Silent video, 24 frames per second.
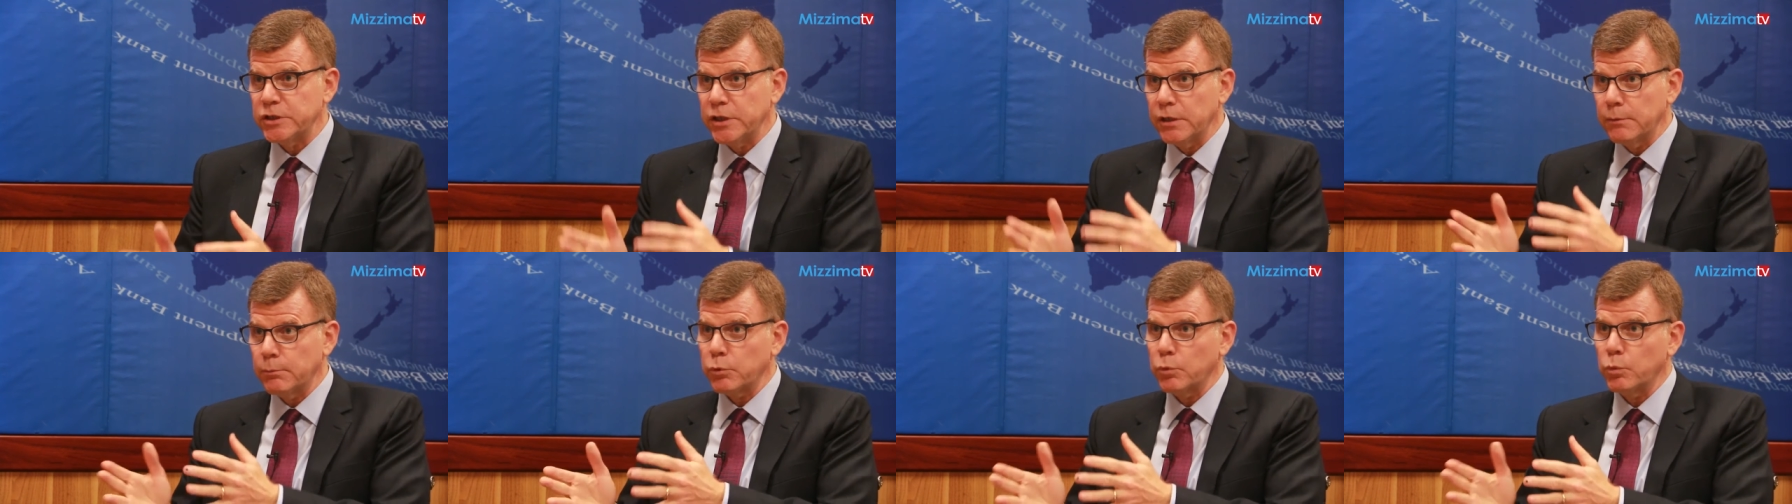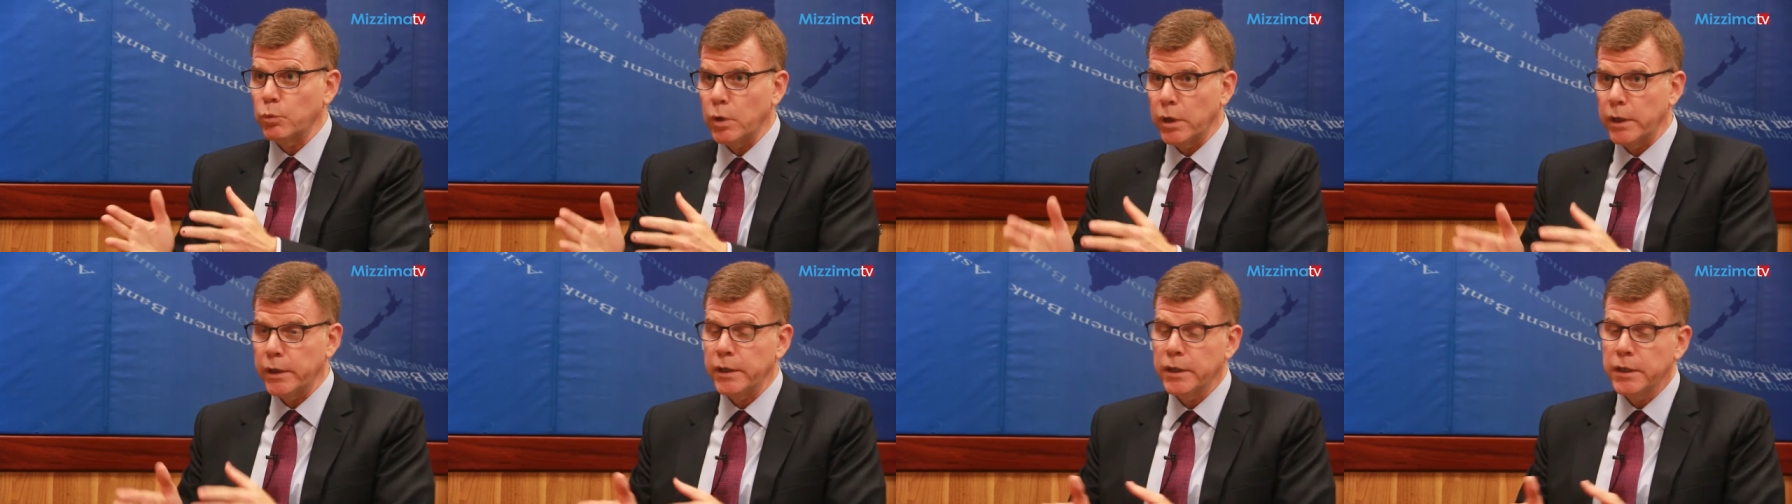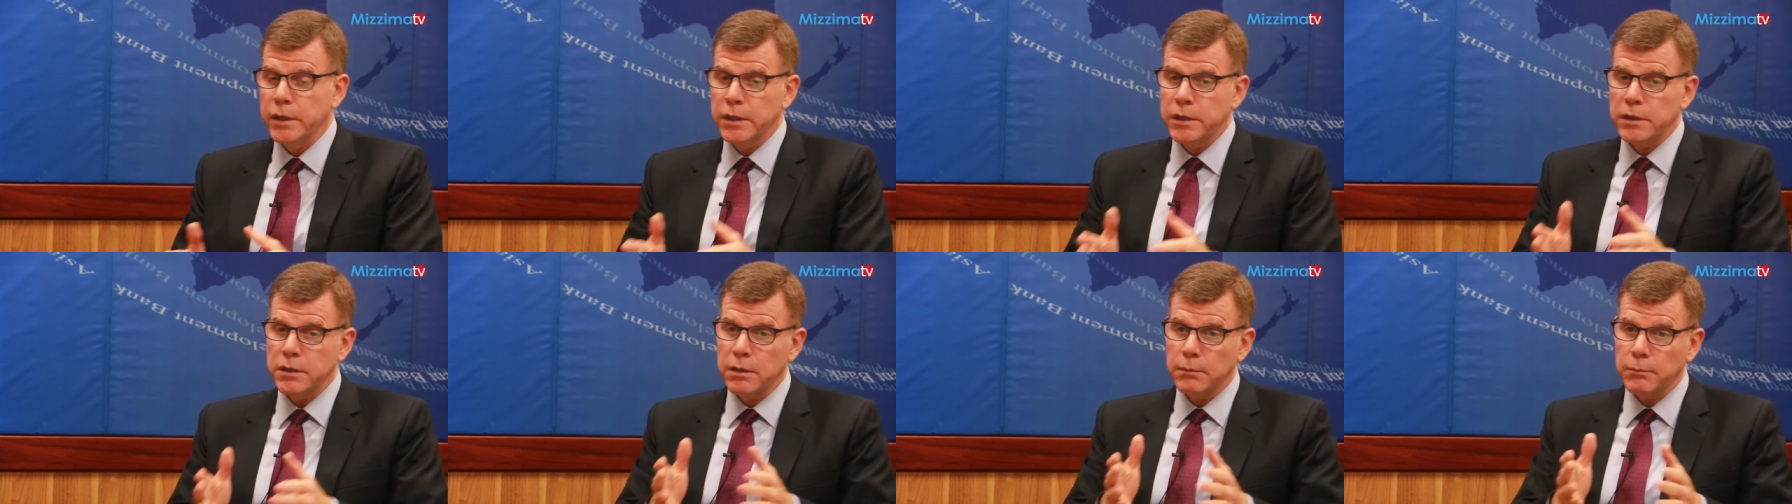number one.
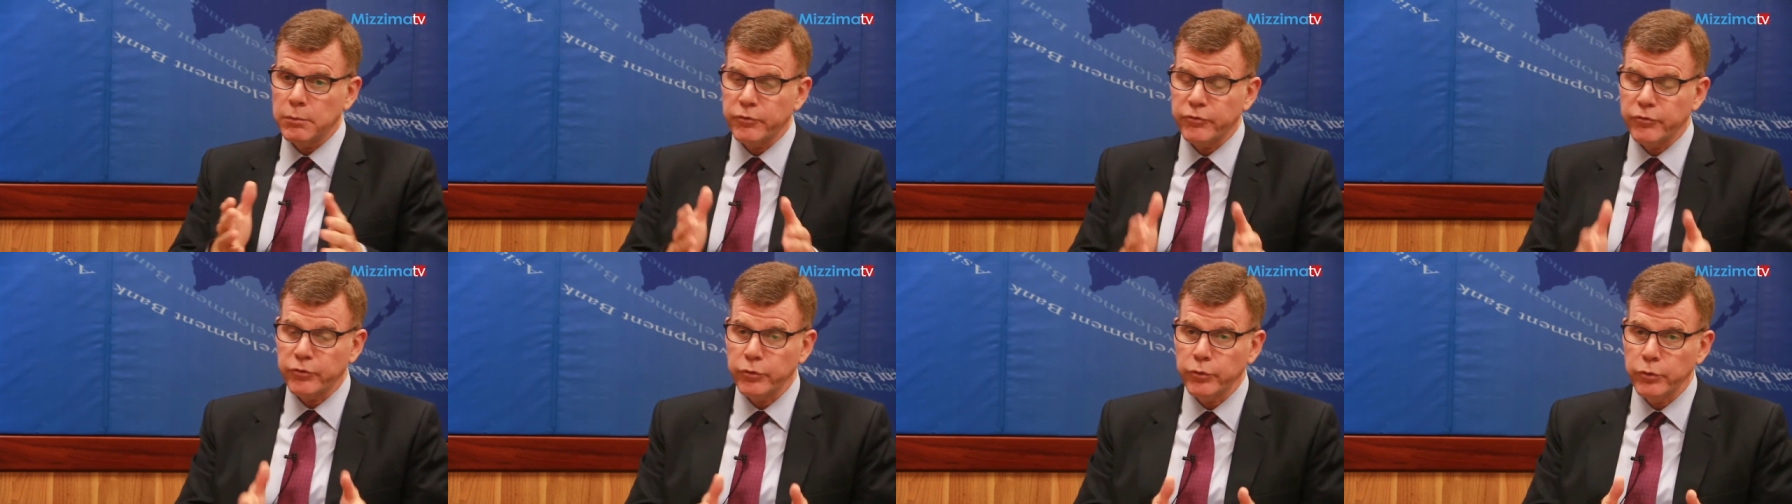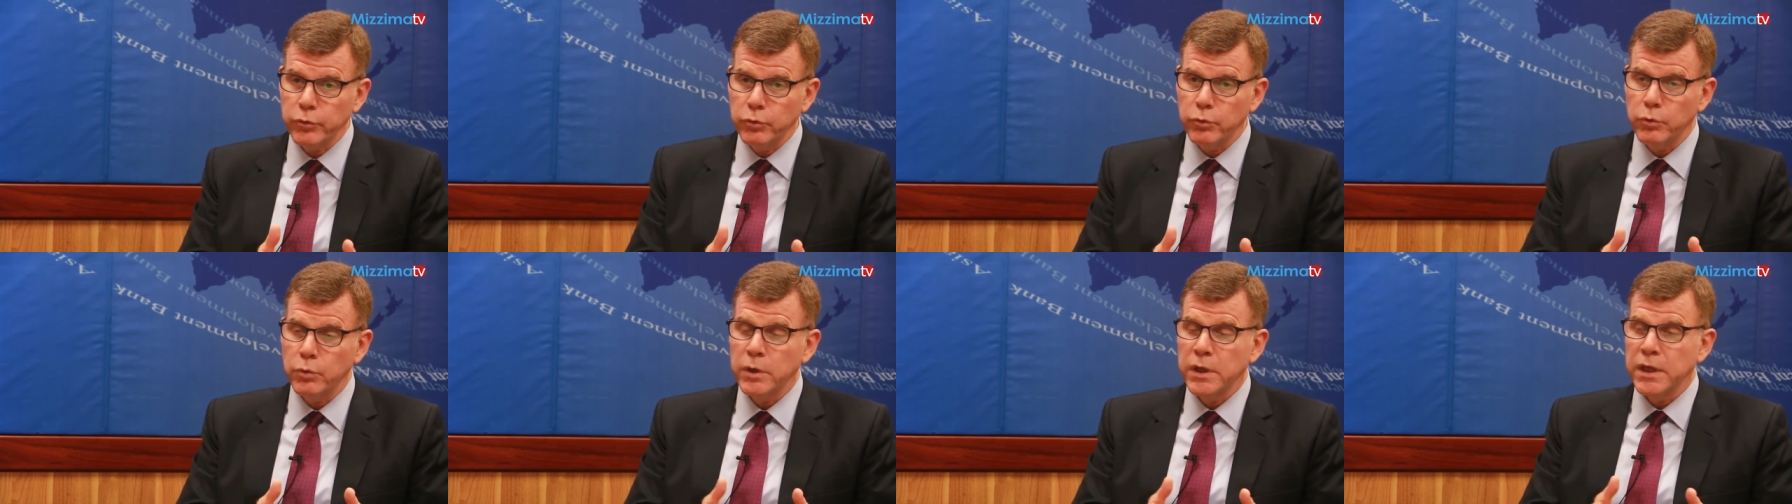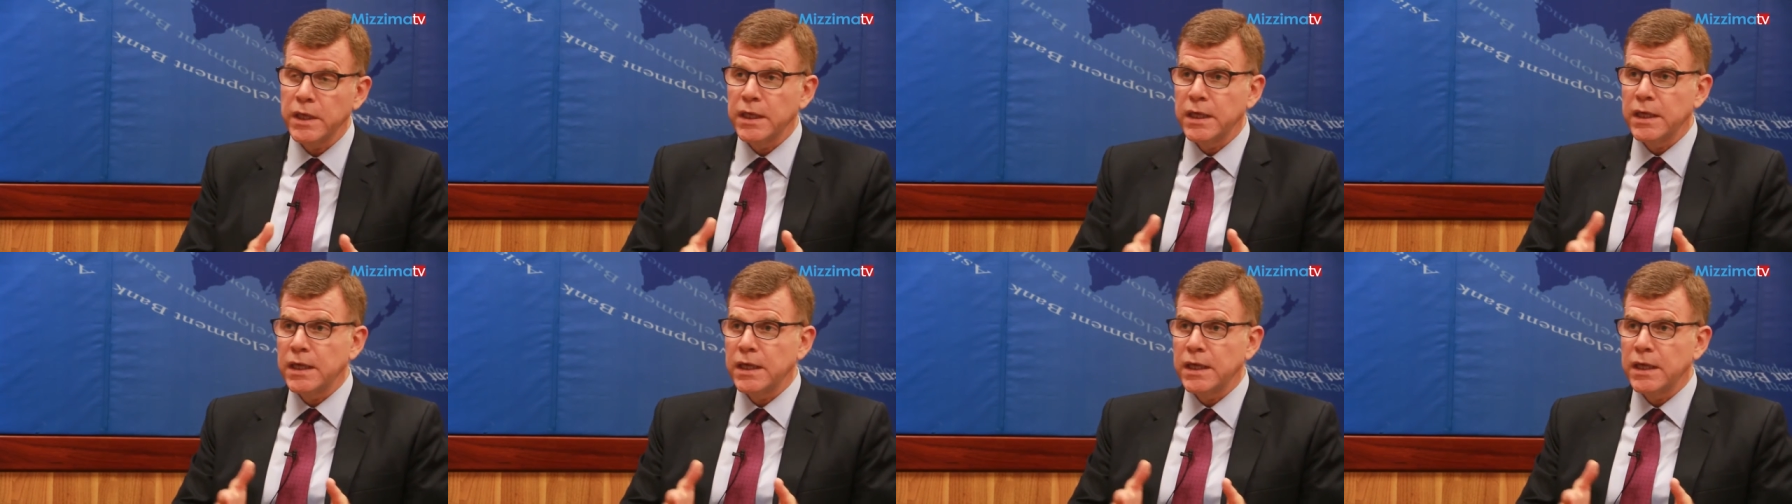Number two